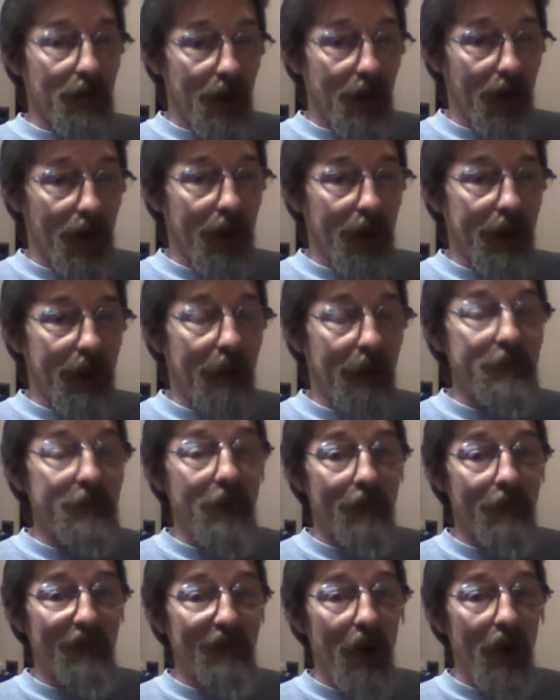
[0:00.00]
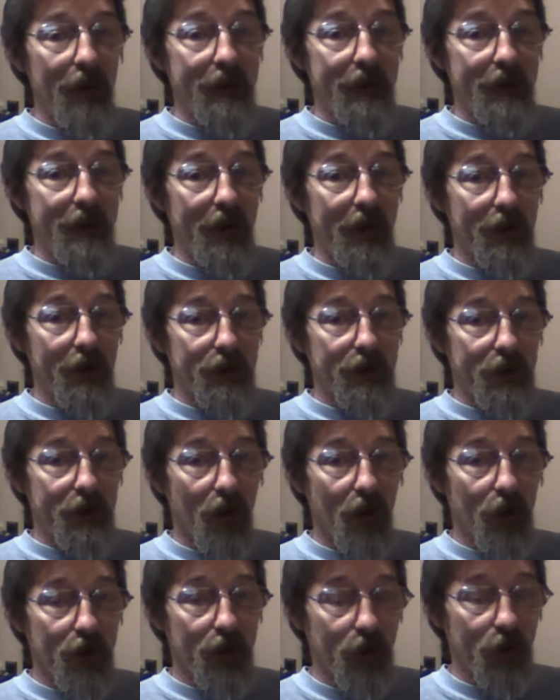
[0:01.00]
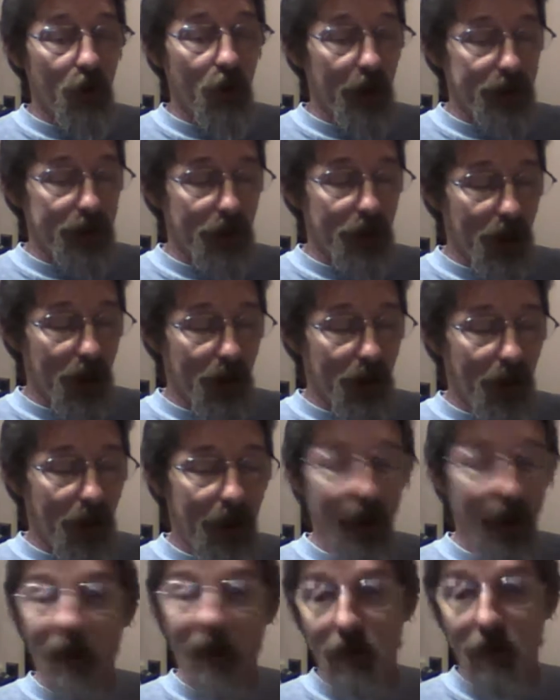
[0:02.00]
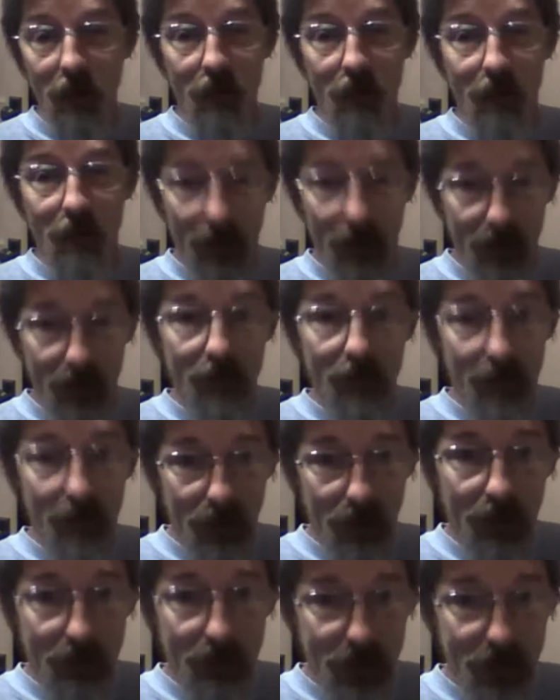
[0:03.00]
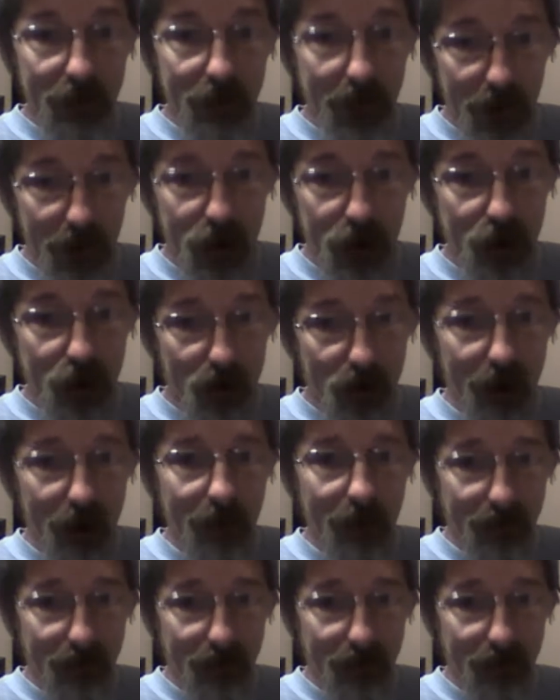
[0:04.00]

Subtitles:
and it comes up volunteer. So you want to talk about heirloom to the extreme?